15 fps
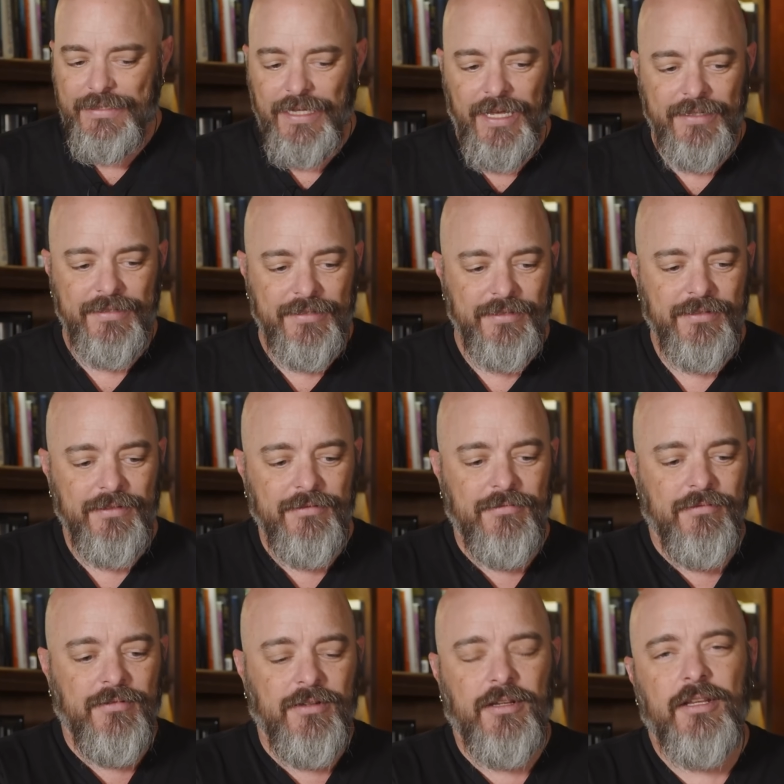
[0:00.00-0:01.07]
That's
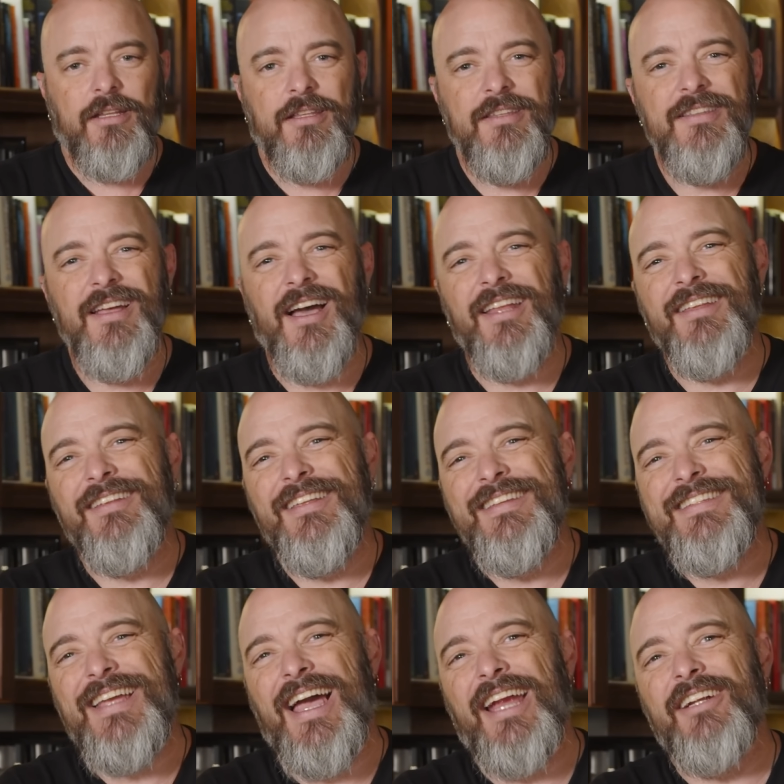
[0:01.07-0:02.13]
not
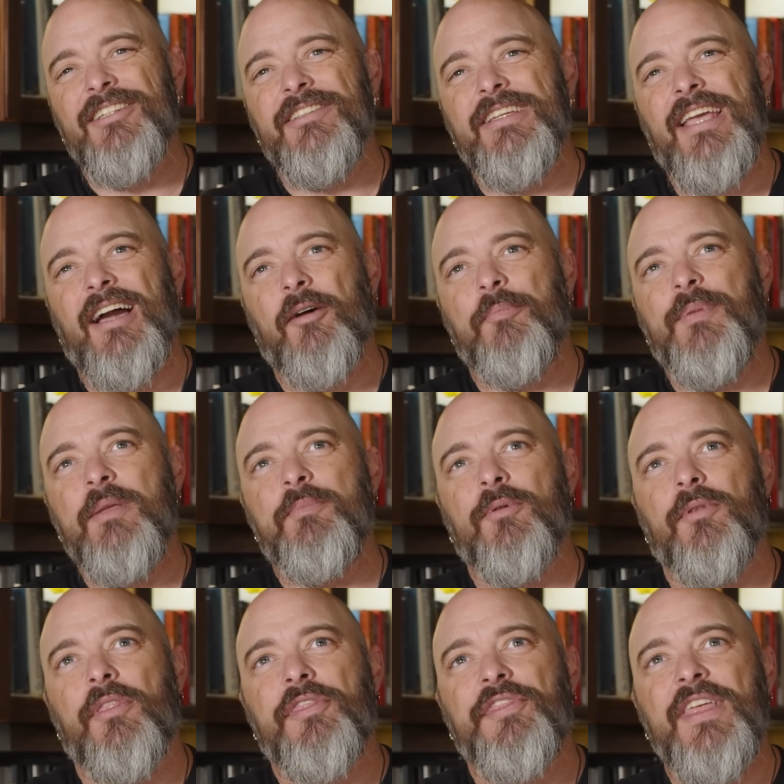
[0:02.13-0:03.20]
entirely how
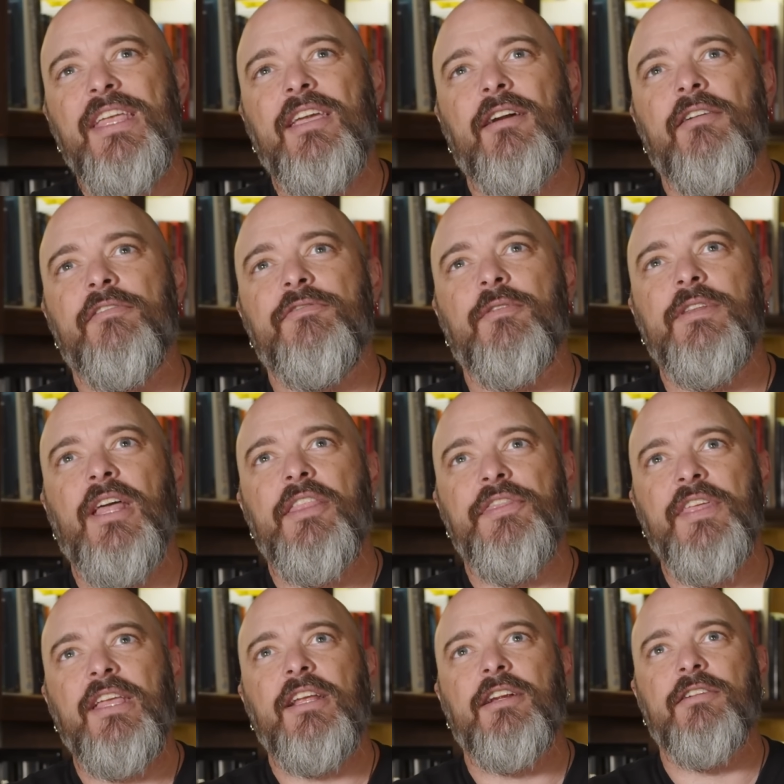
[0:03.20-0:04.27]
people think of when they
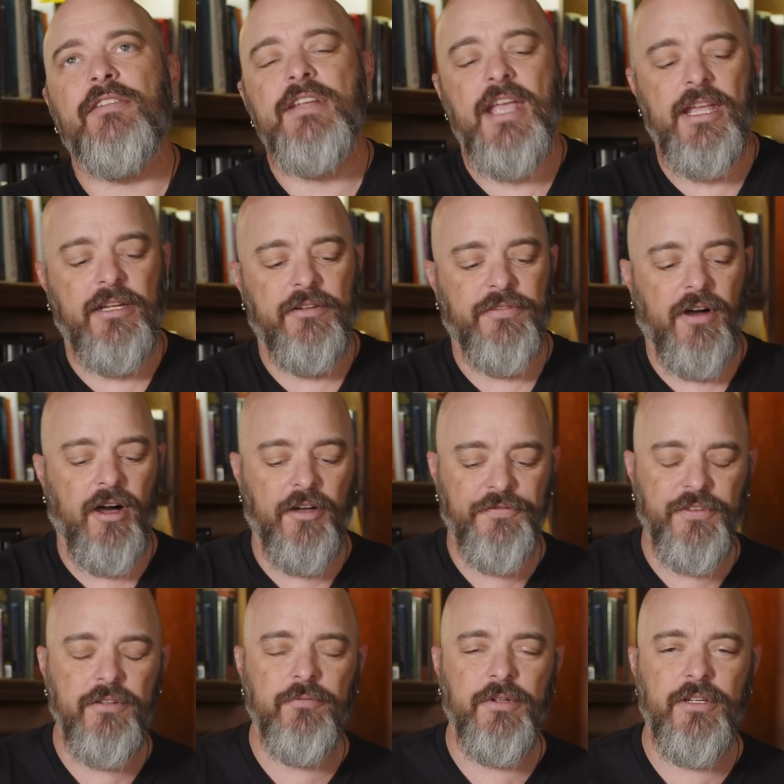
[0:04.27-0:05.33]
think creative.
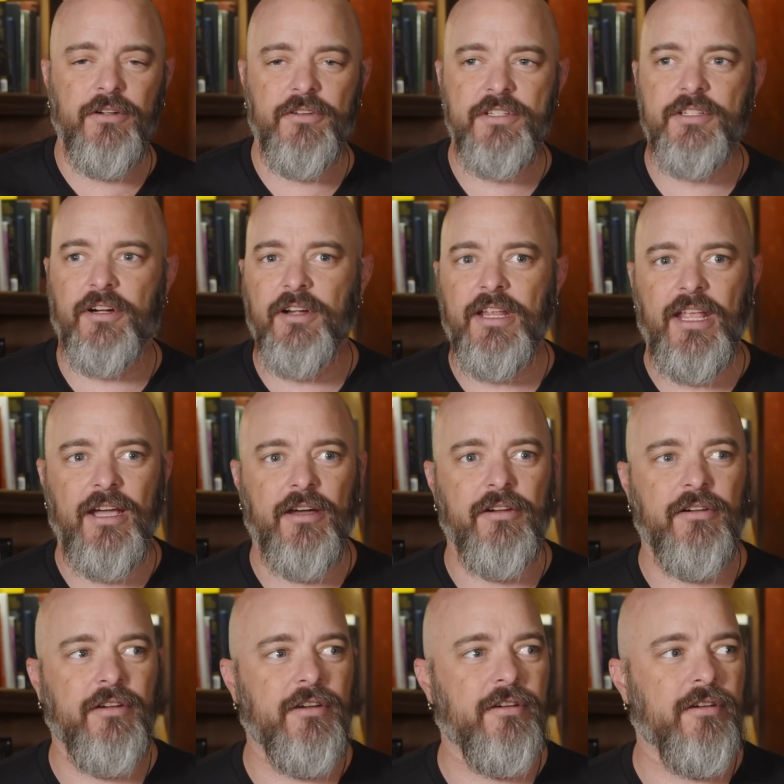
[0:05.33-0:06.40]
Often when you're starting out
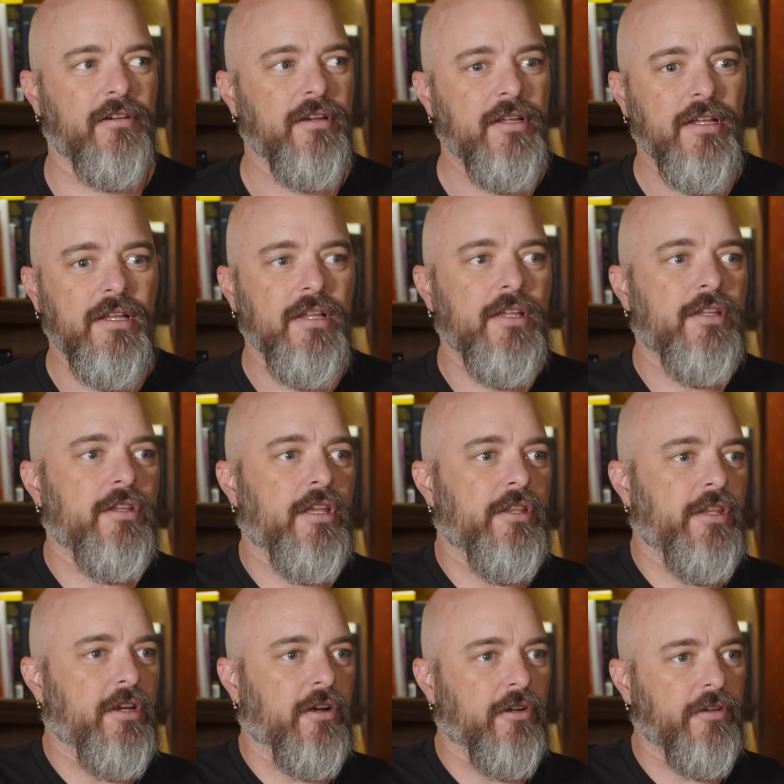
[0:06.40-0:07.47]
or you're
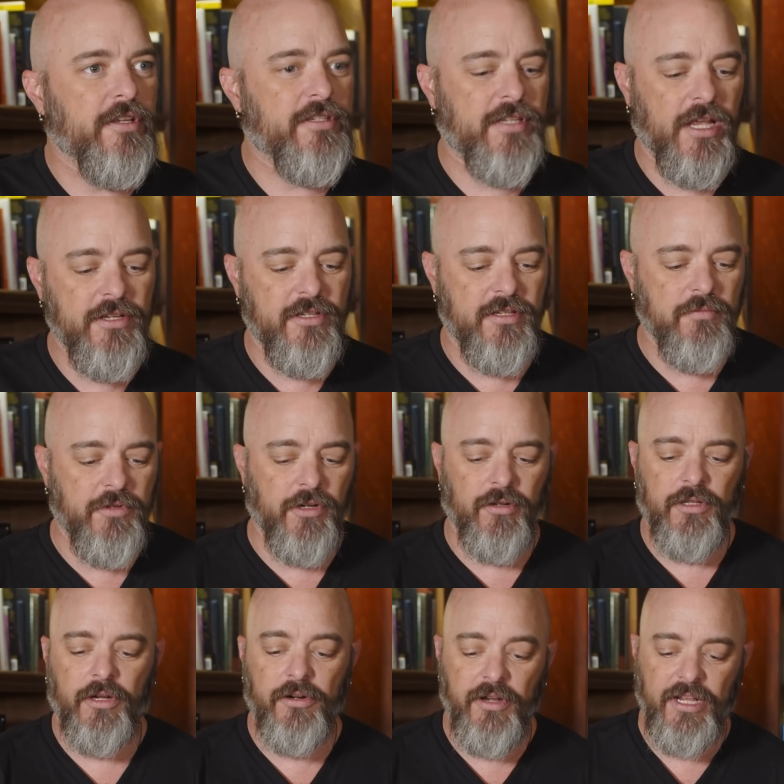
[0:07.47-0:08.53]
in the early stages and you're
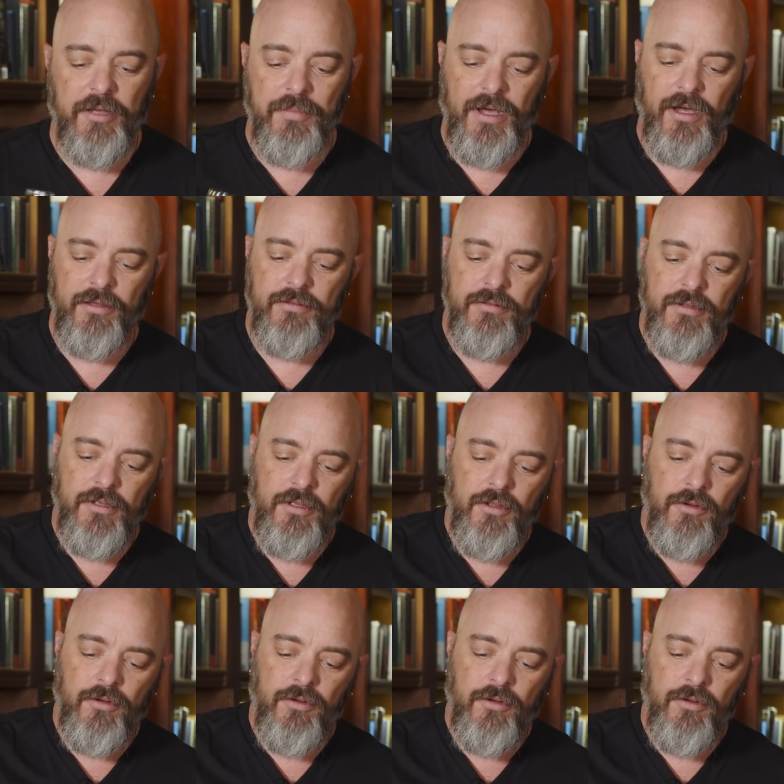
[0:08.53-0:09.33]
learning about